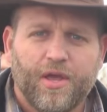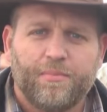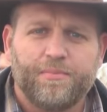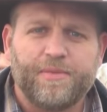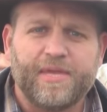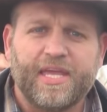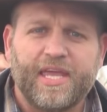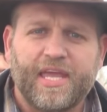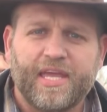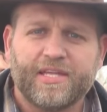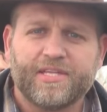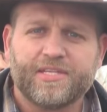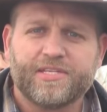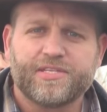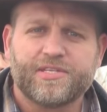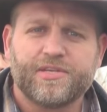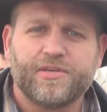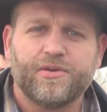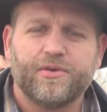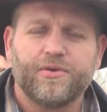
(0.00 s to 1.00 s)
a bad
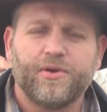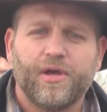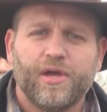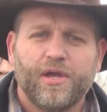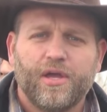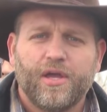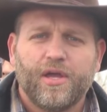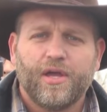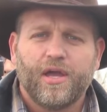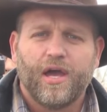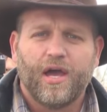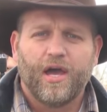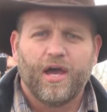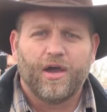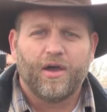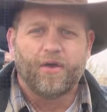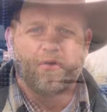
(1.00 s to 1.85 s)
year happens,